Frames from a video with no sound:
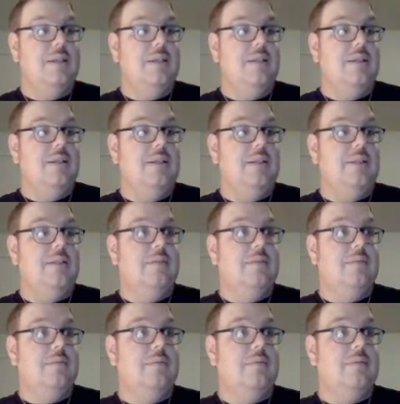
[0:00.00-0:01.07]

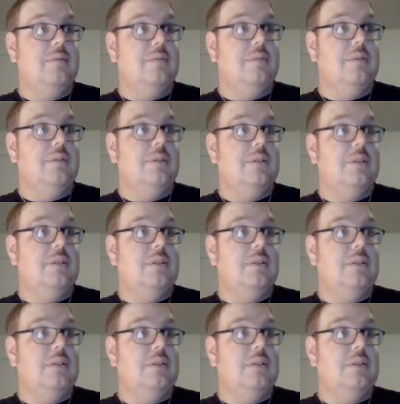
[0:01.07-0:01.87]
Nobody speaks.